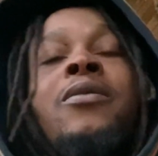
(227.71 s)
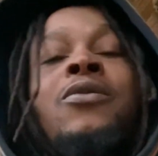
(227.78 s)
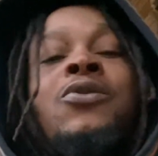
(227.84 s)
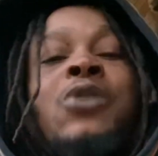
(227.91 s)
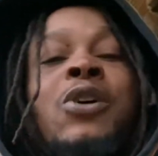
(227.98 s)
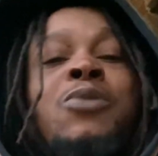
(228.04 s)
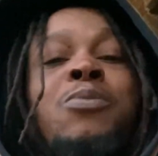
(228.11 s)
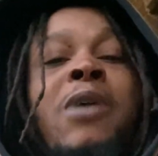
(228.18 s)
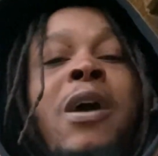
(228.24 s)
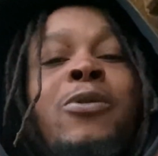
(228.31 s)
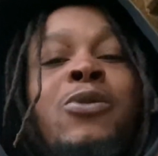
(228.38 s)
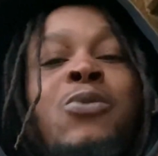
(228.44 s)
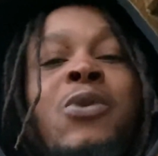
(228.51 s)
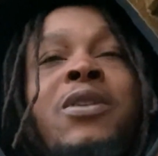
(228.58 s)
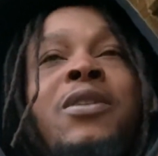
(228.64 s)
Trust me, I
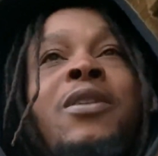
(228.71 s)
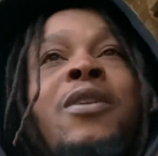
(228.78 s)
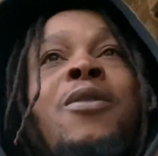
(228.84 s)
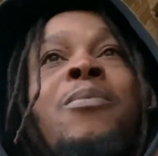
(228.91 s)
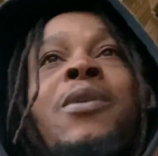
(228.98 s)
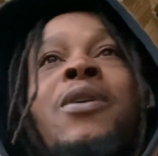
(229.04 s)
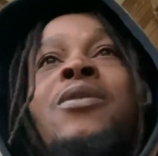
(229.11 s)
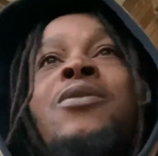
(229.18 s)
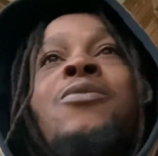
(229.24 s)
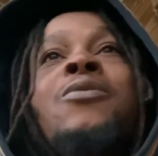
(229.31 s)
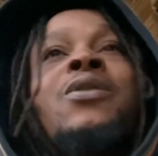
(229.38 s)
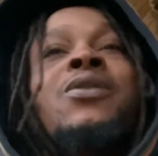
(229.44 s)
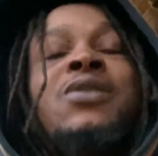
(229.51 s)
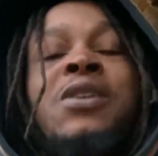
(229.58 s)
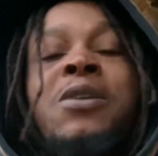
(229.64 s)
was one of them, and you
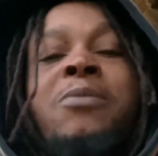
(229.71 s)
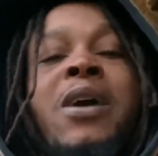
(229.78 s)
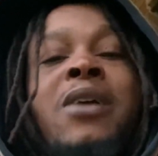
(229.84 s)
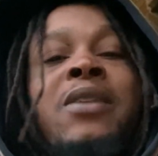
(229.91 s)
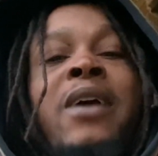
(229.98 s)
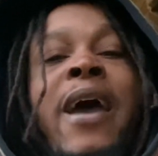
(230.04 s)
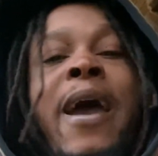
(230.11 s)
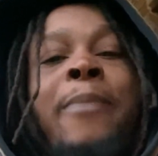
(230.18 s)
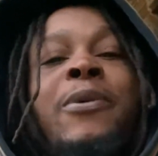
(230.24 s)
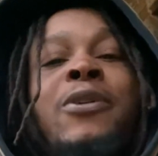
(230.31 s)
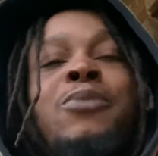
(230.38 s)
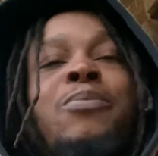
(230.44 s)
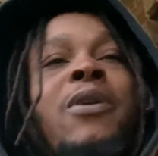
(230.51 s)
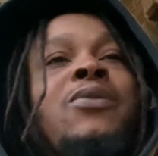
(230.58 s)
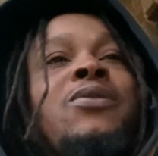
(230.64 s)
could seem like the
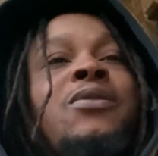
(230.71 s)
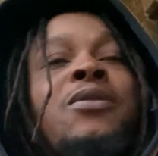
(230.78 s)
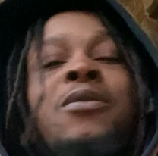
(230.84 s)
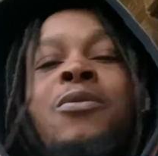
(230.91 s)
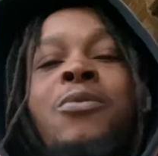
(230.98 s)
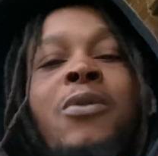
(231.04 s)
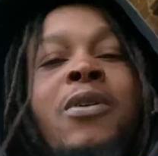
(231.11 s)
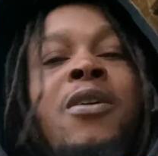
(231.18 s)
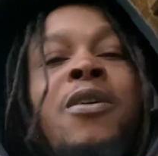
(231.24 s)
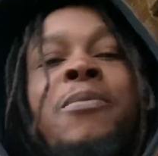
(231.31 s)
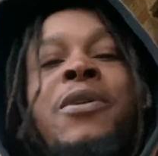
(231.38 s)
happiest person in the world,